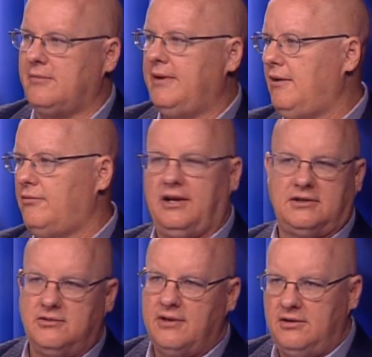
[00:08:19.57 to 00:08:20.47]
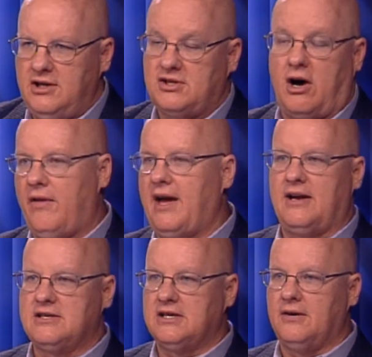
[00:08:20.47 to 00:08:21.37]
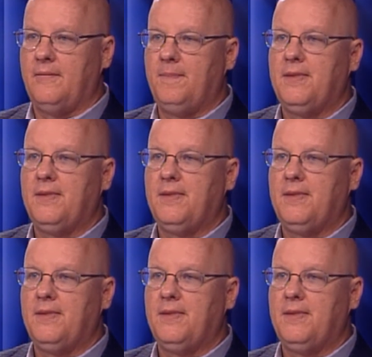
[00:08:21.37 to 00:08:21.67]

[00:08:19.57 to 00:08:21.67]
going to be legal in the next 200 years, all that kind of stuff.